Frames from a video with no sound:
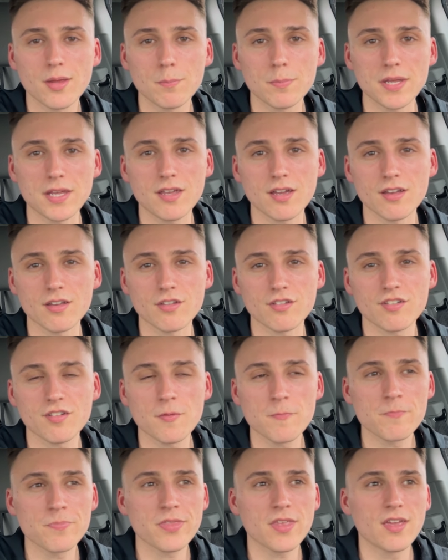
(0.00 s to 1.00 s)
Because
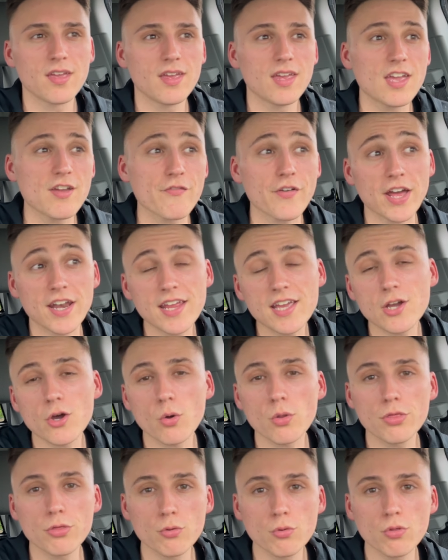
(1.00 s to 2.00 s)
if I didn't
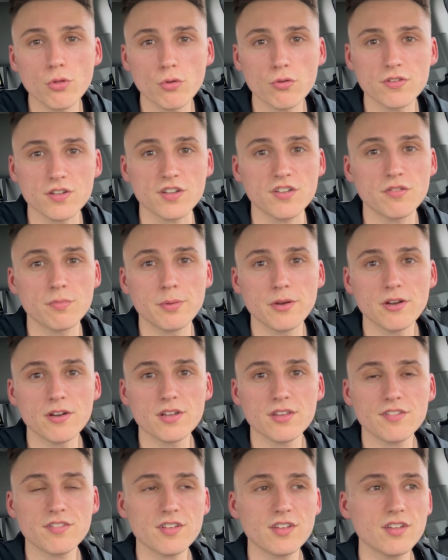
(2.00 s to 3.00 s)
go through those
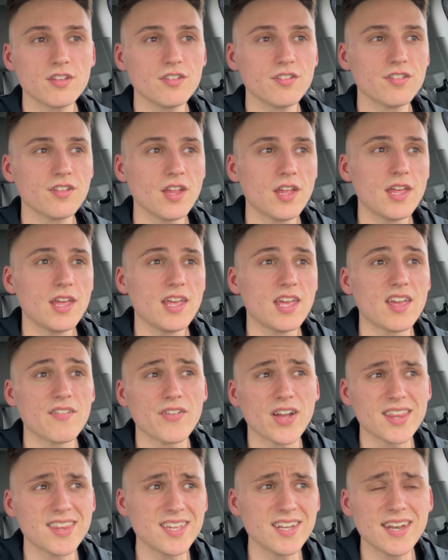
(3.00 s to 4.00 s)
experiences,
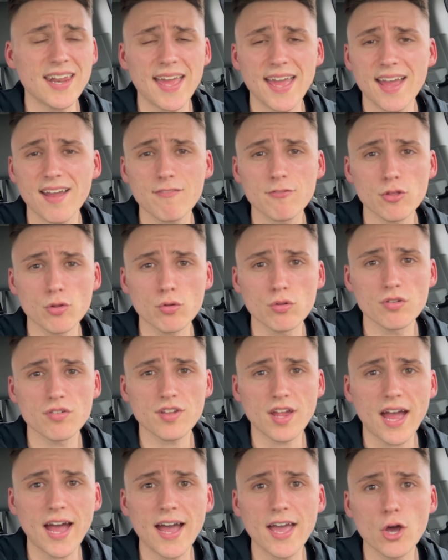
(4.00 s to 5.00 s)
if I didn't have
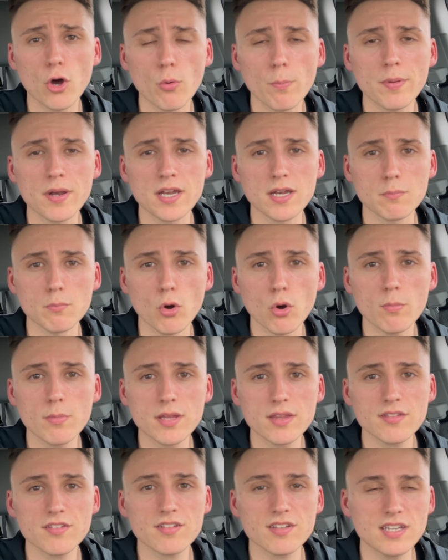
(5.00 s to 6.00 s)
those eye-opening
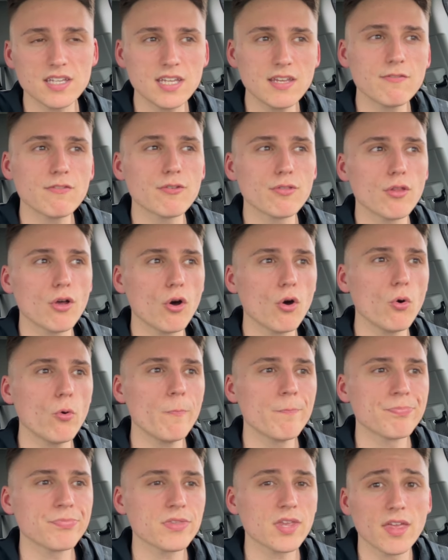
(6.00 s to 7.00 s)
moments, even though
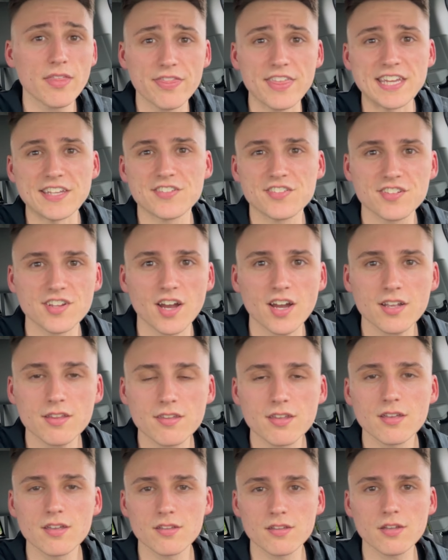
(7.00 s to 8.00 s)
they
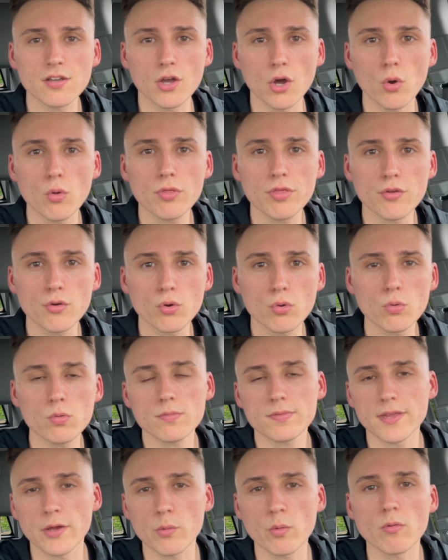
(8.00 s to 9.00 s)
sucked to go through,
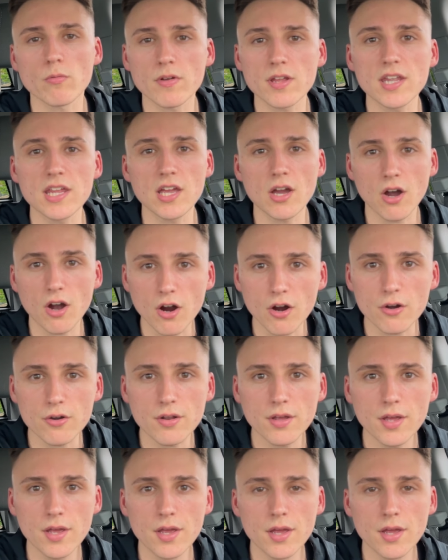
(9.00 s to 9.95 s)
they were really hard,